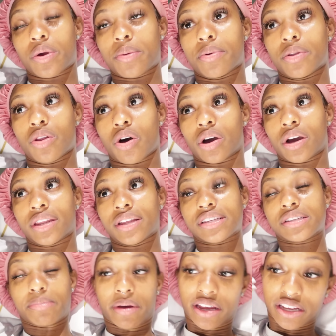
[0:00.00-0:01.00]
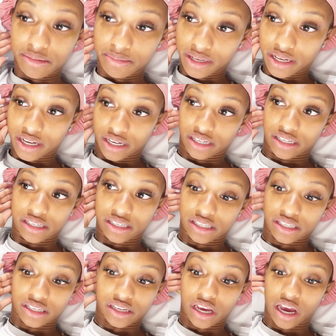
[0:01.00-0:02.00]
we belong in this space,
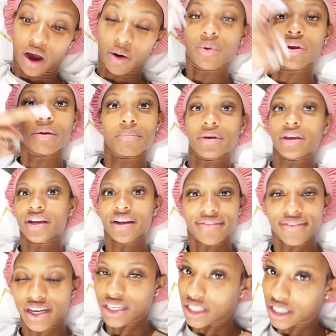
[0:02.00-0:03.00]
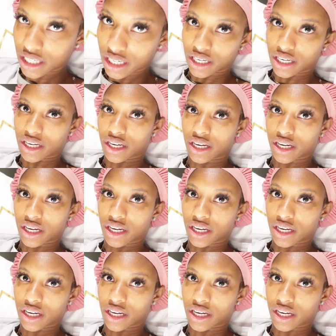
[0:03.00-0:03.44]
because I wouldn't be here if I didn't.